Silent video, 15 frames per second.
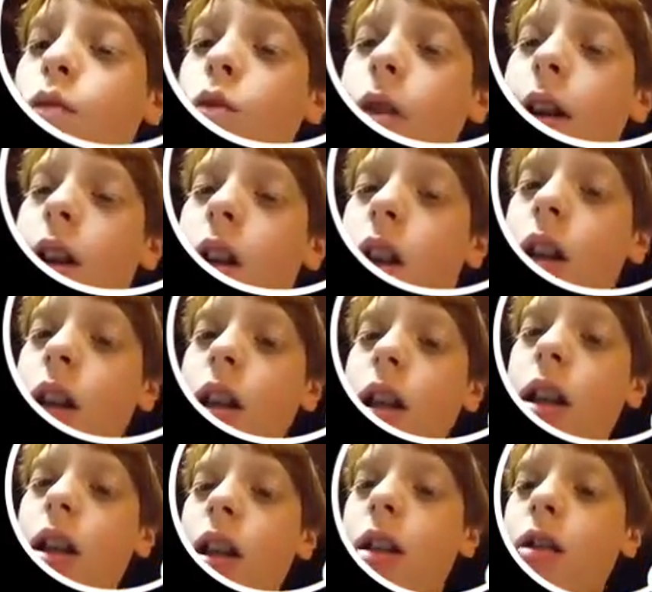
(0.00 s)

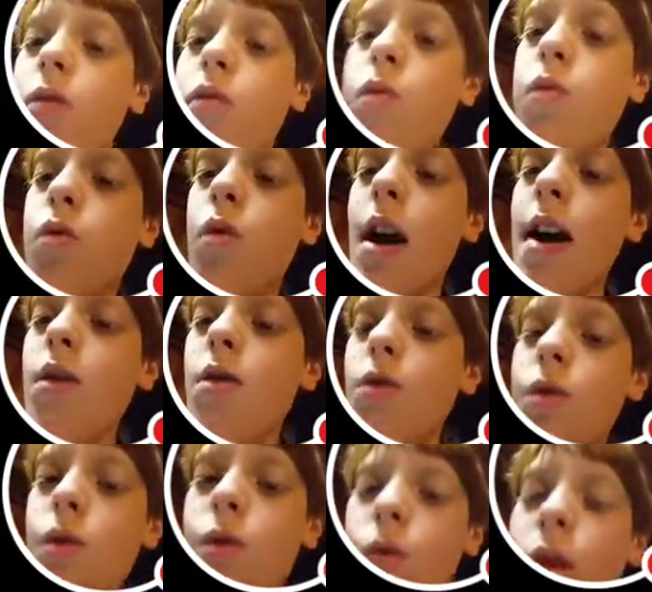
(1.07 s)
Wait,
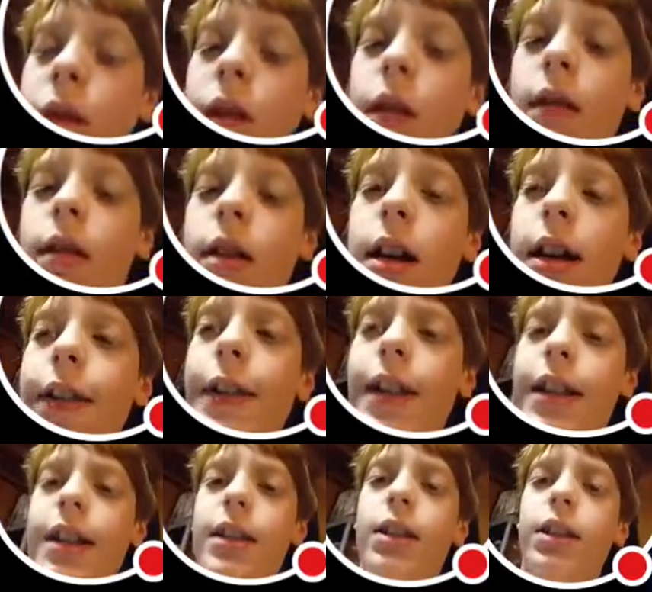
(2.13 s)
I
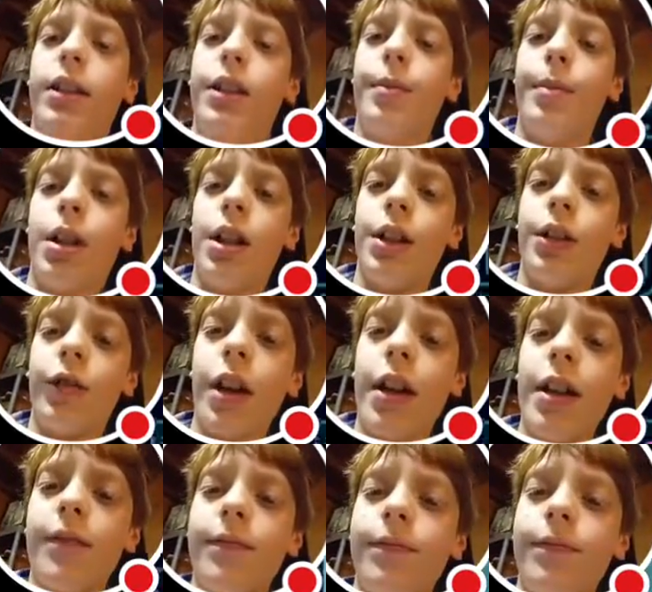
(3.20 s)
think this is the boss, right?